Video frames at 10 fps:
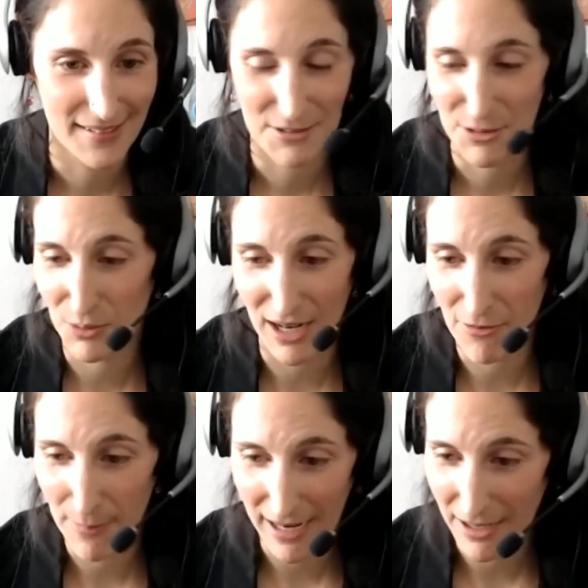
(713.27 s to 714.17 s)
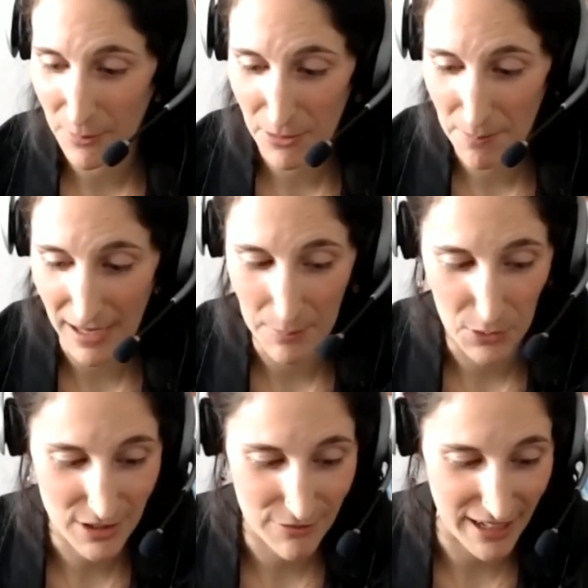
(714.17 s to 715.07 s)
She was one of my
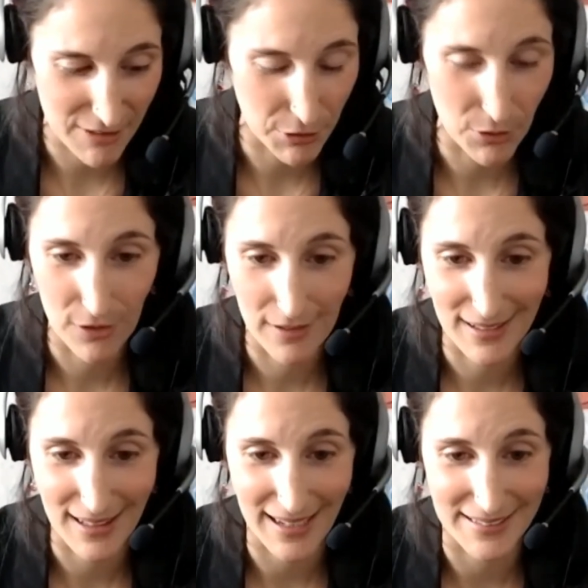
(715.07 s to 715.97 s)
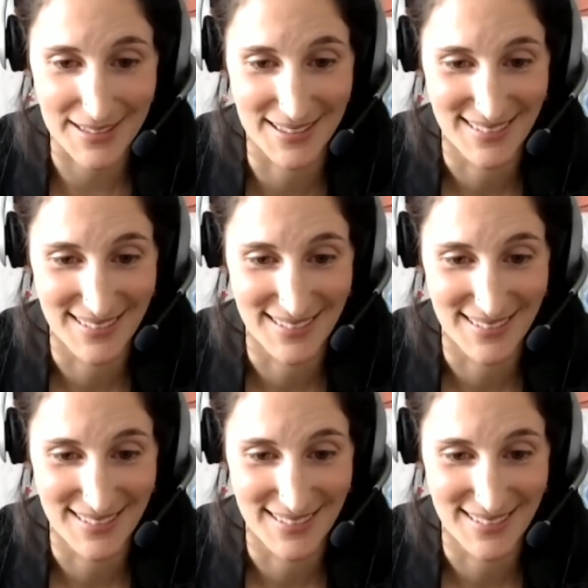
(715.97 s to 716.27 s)
most faithful clients.